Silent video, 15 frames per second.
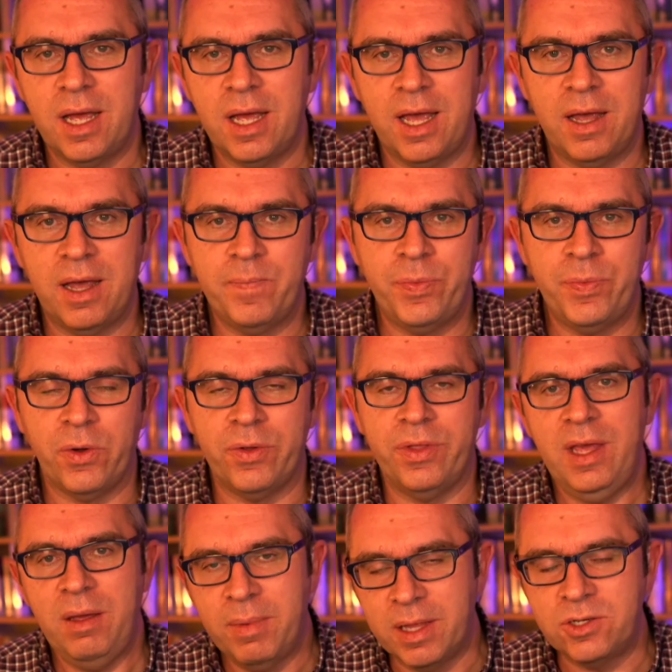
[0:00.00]
or
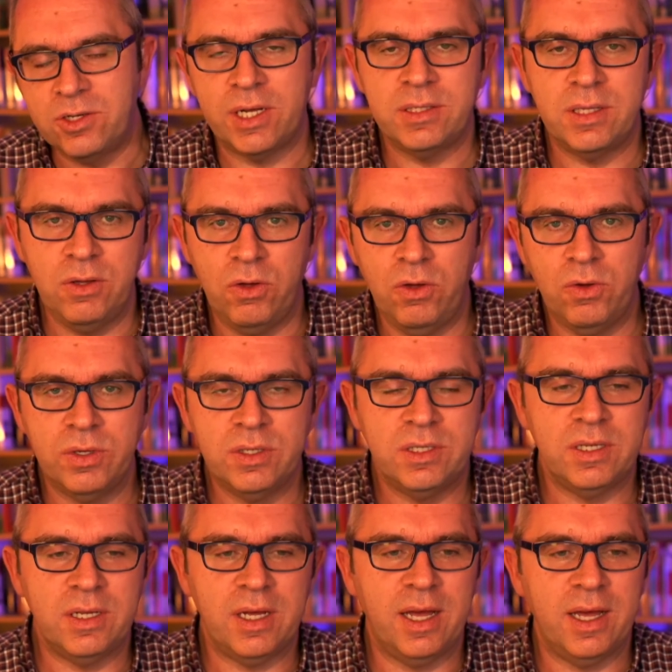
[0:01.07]
the email address that you
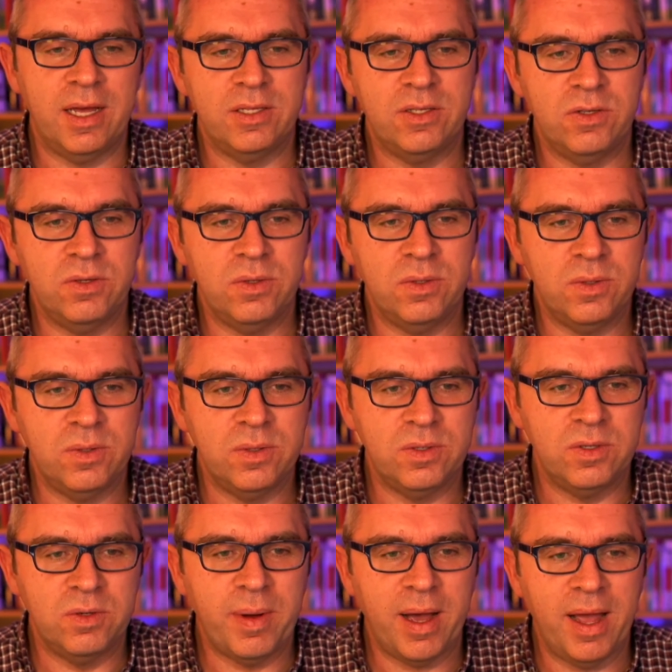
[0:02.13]
used to
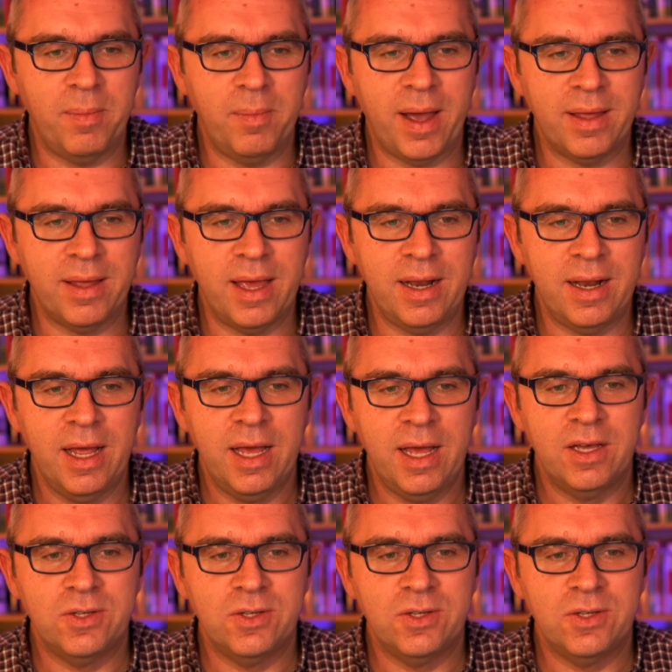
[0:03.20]
buy back then.